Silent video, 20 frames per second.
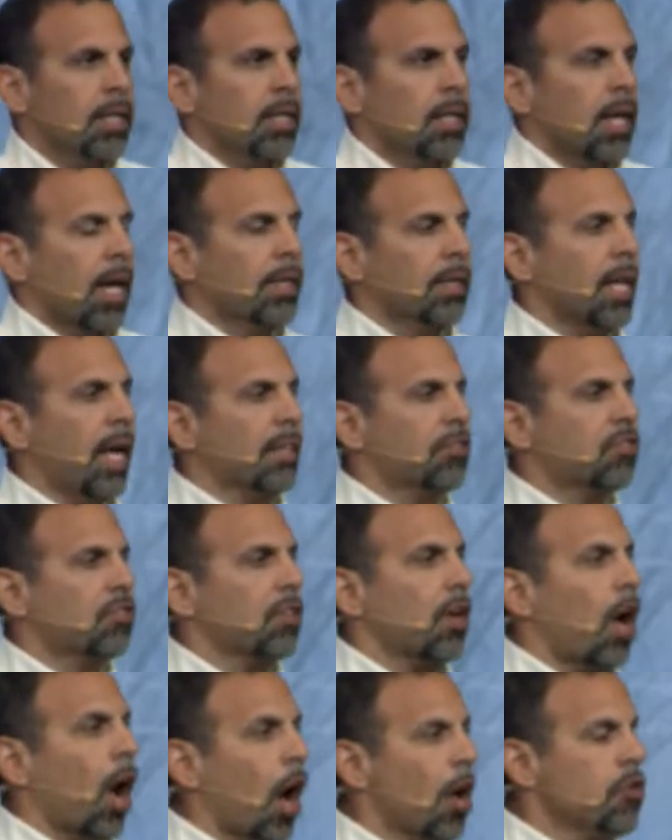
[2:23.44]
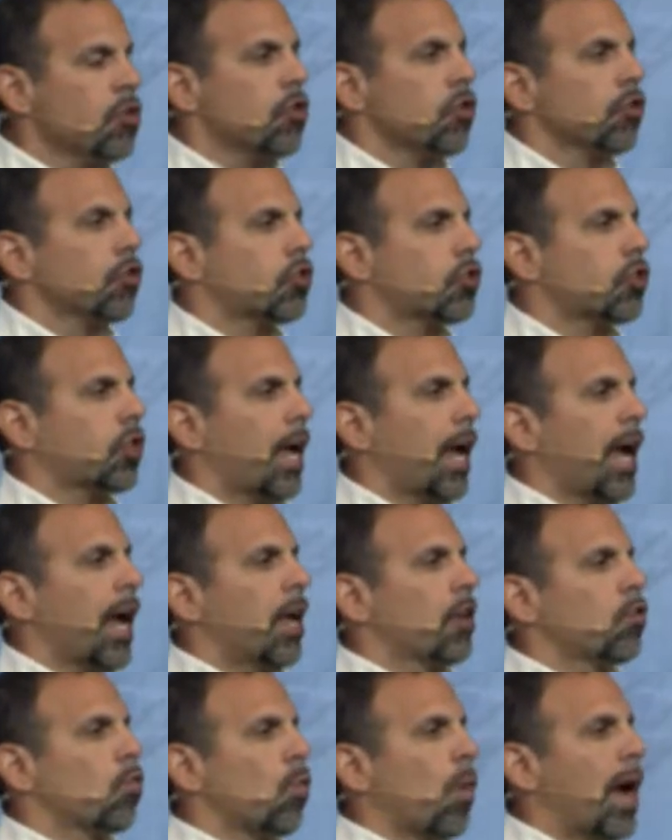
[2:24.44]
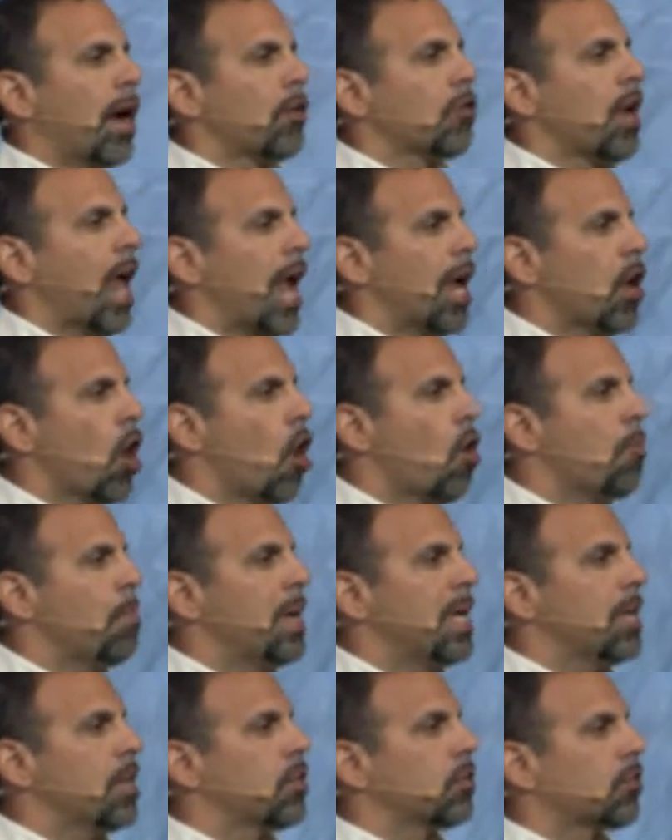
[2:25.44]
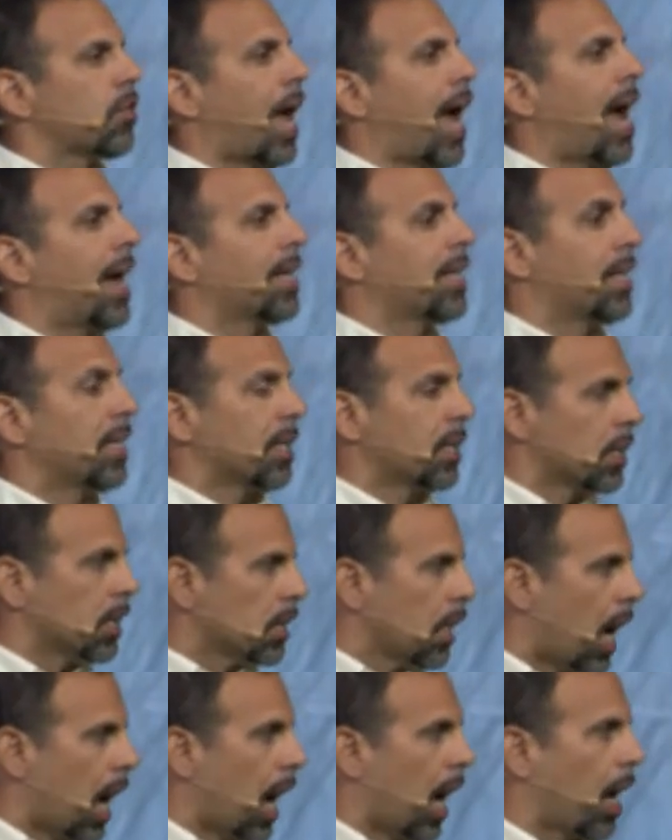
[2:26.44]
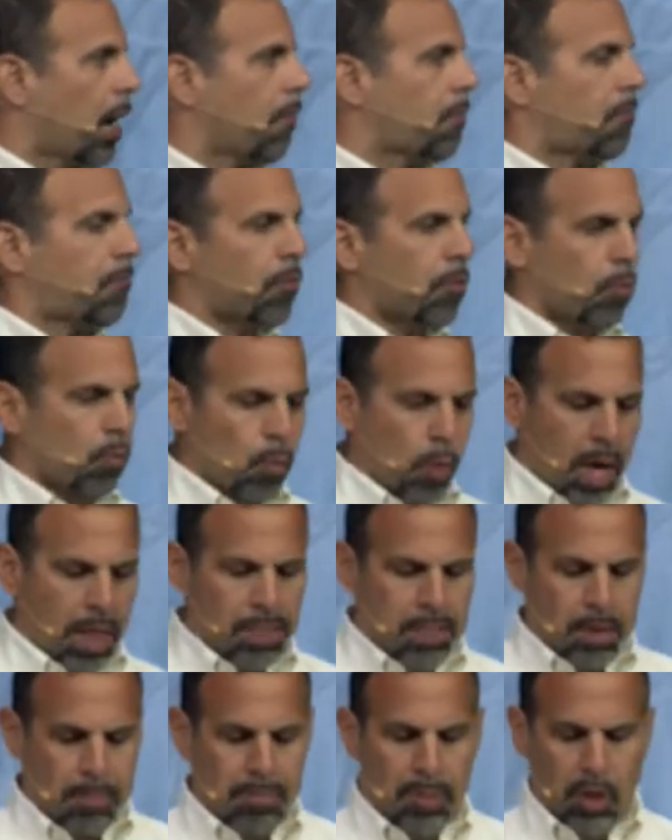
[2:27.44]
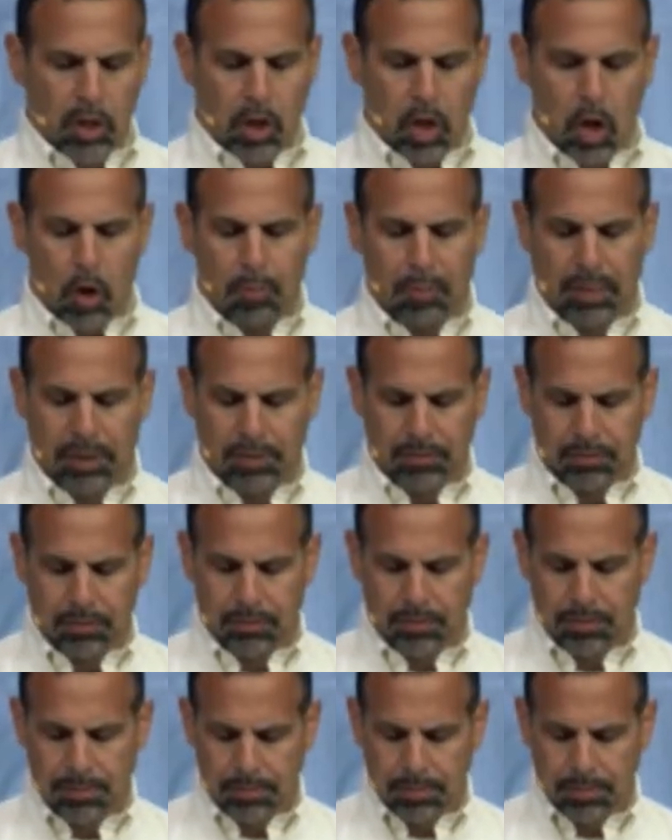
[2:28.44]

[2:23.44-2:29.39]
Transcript: and let's understand where Naomi is at in life when the book opens.